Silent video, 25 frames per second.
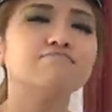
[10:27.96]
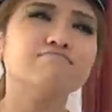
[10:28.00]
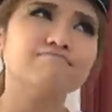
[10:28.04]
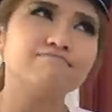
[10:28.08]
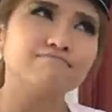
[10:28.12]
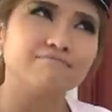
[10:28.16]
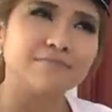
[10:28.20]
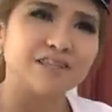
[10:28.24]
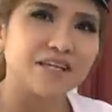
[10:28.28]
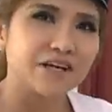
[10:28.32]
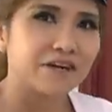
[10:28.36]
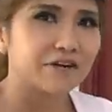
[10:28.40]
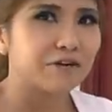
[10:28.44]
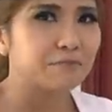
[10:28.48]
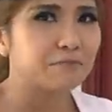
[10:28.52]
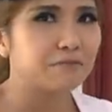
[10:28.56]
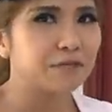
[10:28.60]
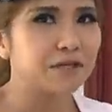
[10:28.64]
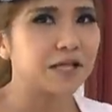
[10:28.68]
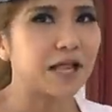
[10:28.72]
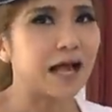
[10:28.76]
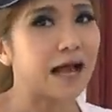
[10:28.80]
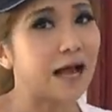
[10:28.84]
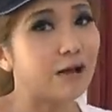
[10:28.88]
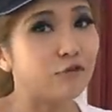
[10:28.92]
They're a
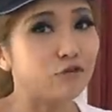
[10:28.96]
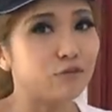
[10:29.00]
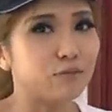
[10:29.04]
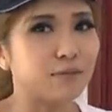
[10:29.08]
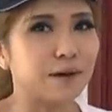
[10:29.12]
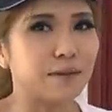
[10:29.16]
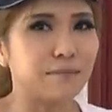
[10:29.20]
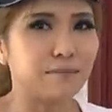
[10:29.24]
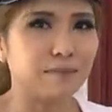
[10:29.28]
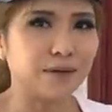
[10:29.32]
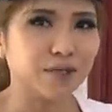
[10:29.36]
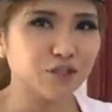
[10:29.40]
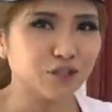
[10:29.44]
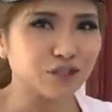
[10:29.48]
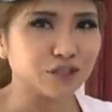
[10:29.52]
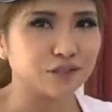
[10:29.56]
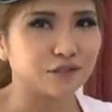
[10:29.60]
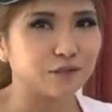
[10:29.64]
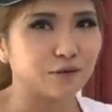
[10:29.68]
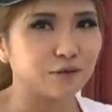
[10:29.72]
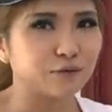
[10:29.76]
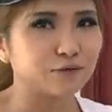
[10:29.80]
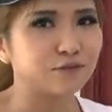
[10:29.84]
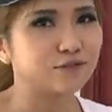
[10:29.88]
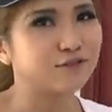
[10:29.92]
bit out of my budget
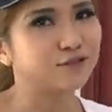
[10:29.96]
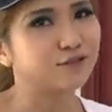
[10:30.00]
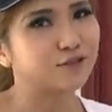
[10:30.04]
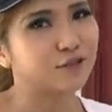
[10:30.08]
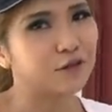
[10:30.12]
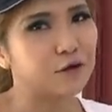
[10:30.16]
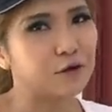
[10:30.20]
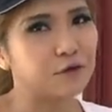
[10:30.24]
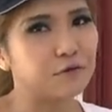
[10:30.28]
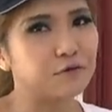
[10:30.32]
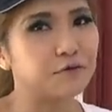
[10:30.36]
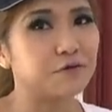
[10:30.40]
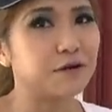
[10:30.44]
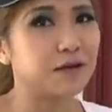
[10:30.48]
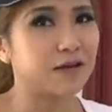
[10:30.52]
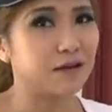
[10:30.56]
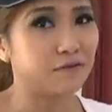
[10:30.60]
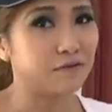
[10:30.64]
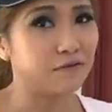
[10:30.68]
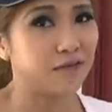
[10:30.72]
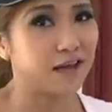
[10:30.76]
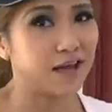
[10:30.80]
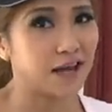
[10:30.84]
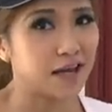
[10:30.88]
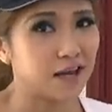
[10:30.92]
though, so
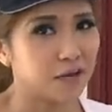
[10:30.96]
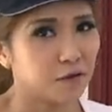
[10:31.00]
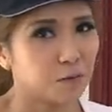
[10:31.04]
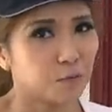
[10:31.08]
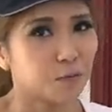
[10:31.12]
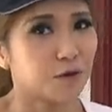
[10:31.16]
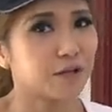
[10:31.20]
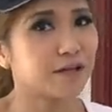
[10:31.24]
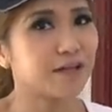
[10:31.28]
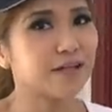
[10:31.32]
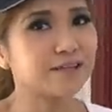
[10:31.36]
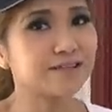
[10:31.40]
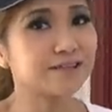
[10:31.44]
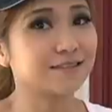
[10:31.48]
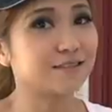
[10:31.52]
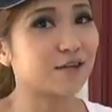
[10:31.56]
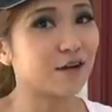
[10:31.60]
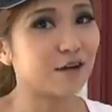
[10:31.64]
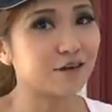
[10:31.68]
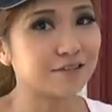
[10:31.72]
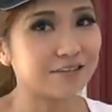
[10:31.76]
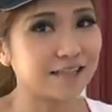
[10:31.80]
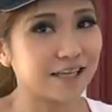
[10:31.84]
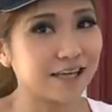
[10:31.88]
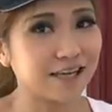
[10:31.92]
if anyone has
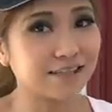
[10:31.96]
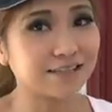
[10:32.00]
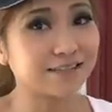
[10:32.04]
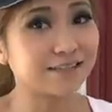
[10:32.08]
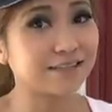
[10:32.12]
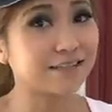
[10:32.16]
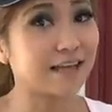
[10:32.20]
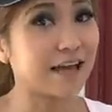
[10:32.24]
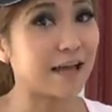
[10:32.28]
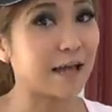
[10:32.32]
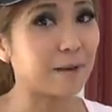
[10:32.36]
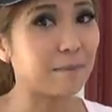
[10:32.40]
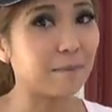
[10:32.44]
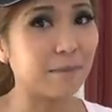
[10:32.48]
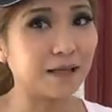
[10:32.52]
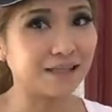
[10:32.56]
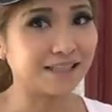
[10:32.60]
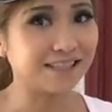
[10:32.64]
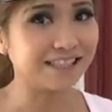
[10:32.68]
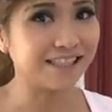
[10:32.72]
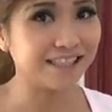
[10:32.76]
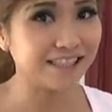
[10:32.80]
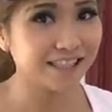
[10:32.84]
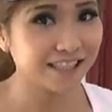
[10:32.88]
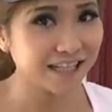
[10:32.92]
contacts at
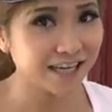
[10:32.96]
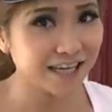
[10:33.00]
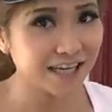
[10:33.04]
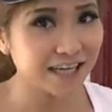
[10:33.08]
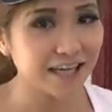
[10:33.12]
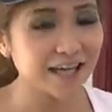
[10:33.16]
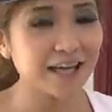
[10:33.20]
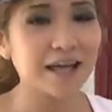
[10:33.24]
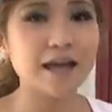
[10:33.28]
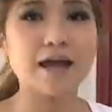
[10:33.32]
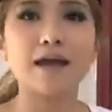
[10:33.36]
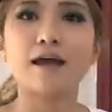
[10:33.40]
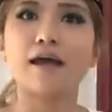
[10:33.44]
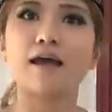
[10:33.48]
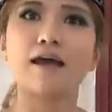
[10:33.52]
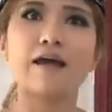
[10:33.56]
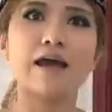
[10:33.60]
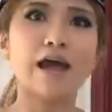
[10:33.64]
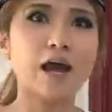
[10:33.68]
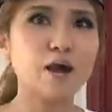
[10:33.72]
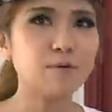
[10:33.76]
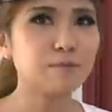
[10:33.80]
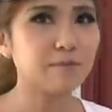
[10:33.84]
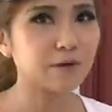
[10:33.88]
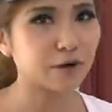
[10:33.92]
Makita,
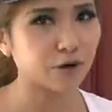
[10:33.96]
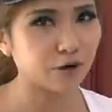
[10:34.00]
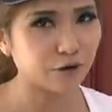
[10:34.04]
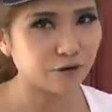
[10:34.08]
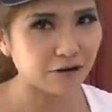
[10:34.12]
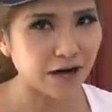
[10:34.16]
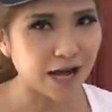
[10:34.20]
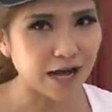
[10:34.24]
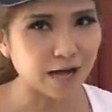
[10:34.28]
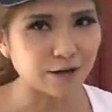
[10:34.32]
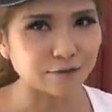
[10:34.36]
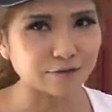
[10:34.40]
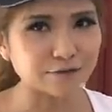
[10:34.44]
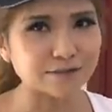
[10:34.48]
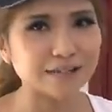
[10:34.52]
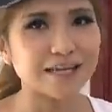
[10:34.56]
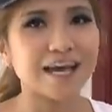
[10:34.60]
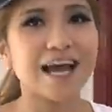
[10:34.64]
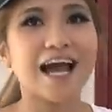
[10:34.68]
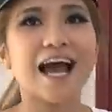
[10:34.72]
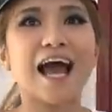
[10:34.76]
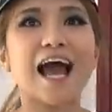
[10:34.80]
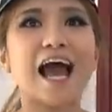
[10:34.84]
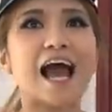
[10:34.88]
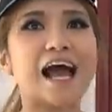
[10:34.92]
help a girl out.
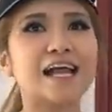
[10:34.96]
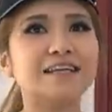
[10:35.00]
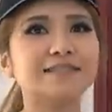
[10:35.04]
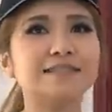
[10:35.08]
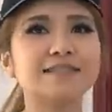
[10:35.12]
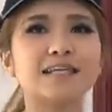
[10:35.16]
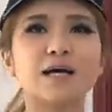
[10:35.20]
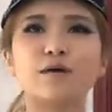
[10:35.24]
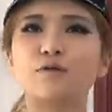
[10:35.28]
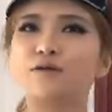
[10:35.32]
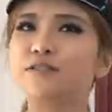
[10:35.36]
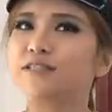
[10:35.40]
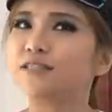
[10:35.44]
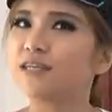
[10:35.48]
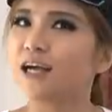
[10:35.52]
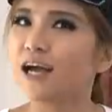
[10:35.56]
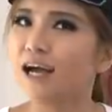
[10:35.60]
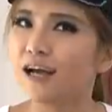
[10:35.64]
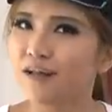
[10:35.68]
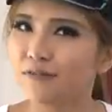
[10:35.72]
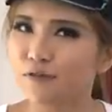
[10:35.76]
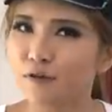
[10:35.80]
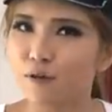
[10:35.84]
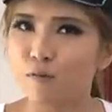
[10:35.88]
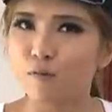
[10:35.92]
I sell a
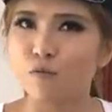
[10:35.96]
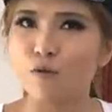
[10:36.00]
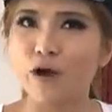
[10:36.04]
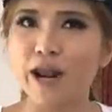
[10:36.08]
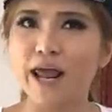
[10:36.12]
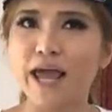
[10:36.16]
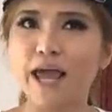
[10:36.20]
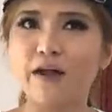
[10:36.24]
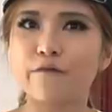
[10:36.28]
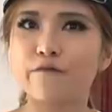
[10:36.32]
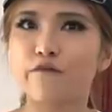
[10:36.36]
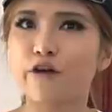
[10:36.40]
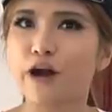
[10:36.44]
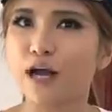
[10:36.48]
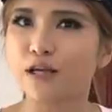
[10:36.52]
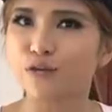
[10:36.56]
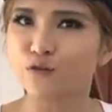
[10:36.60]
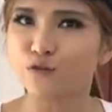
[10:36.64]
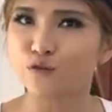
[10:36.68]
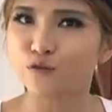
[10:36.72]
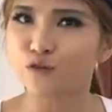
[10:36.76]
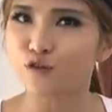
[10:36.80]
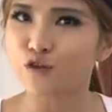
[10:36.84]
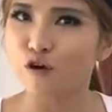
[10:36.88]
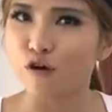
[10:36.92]
ton of whatever
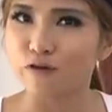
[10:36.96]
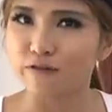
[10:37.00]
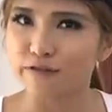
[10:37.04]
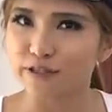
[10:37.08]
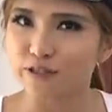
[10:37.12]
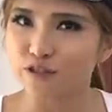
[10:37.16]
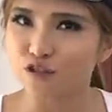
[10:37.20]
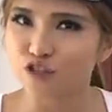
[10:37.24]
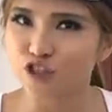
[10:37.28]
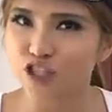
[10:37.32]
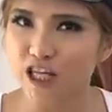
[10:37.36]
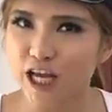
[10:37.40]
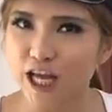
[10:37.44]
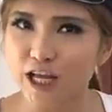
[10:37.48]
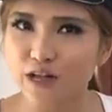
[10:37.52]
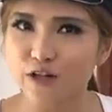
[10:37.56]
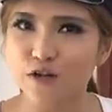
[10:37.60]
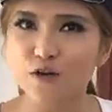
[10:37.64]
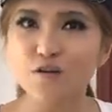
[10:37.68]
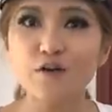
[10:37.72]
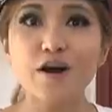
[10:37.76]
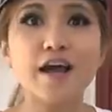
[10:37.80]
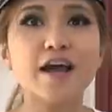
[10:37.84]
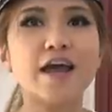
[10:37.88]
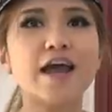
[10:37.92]
I use on this
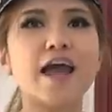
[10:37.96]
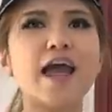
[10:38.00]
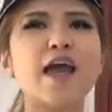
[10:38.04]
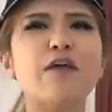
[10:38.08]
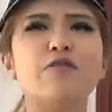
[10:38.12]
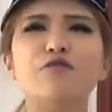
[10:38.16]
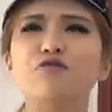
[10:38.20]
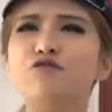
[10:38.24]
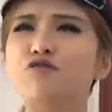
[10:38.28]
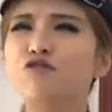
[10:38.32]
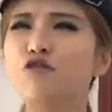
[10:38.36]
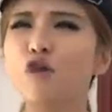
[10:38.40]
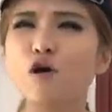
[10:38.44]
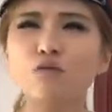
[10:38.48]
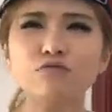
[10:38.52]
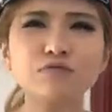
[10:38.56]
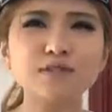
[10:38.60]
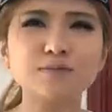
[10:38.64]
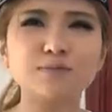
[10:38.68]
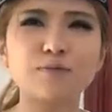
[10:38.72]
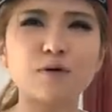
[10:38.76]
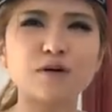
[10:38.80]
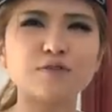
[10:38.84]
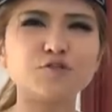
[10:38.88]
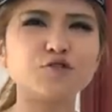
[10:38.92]
channel, and no
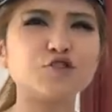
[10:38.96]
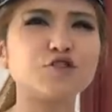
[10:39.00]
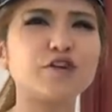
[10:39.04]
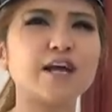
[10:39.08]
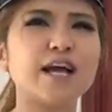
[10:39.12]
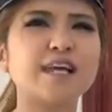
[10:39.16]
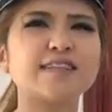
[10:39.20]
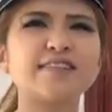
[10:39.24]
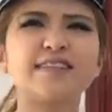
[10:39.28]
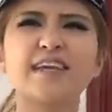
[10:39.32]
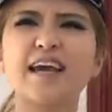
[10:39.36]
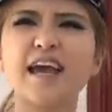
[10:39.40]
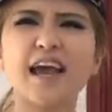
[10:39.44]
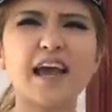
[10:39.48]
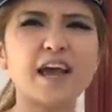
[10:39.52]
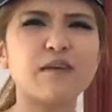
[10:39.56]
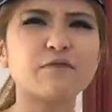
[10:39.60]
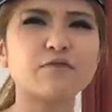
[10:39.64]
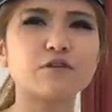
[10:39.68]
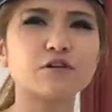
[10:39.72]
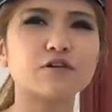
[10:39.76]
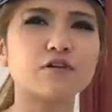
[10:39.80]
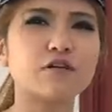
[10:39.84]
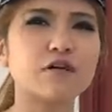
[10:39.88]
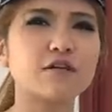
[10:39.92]
sponsor has
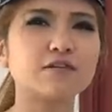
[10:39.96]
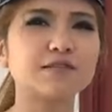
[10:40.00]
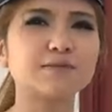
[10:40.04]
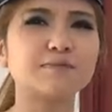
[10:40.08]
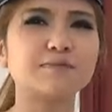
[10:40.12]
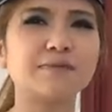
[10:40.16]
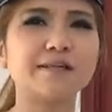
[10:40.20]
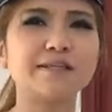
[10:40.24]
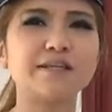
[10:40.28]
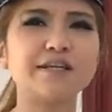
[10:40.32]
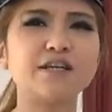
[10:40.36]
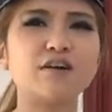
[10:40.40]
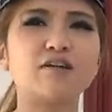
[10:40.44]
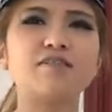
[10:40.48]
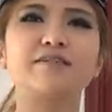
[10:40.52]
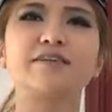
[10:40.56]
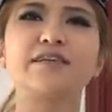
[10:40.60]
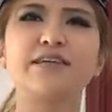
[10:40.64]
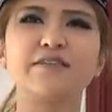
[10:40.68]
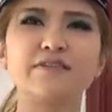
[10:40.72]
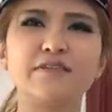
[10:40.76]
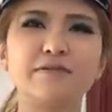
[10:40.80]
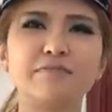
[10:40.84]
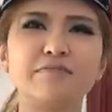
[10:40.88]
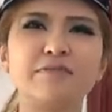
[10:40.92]
ever lost money on
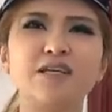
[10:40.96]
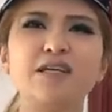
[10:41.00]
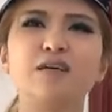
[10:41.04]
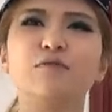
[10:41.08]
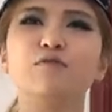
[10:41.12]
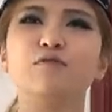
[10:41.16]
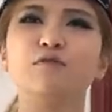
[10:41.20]
giving me a